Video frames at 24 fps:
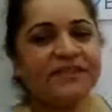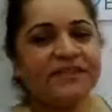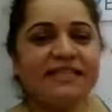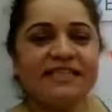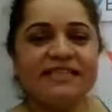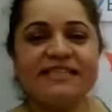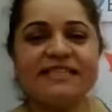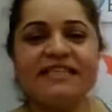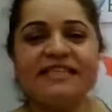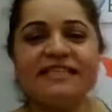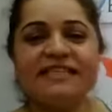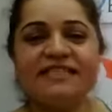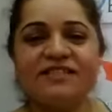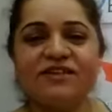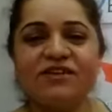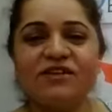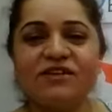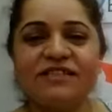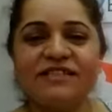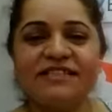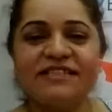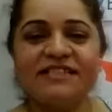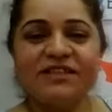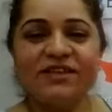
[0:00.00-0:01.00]
this is
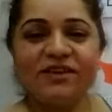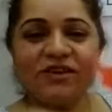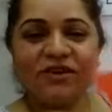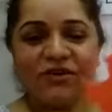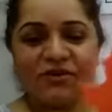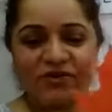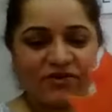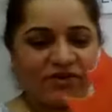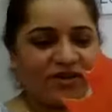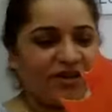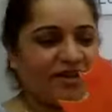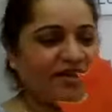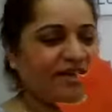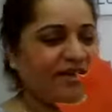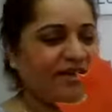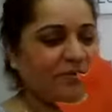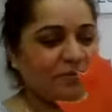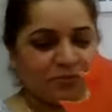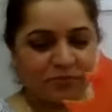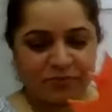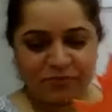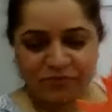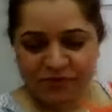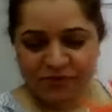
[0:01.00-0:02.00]
also,
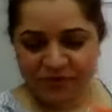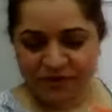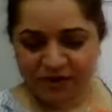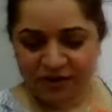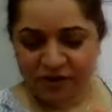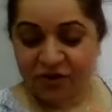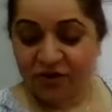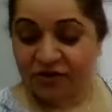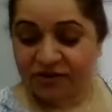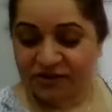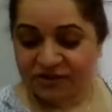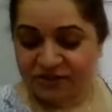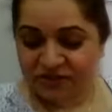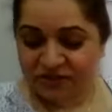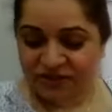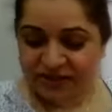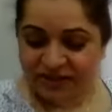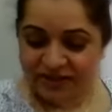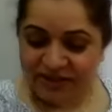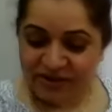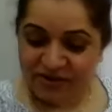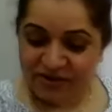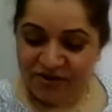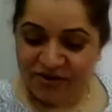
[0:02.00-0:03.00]
or
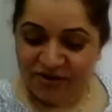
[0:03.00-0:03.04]
sorry,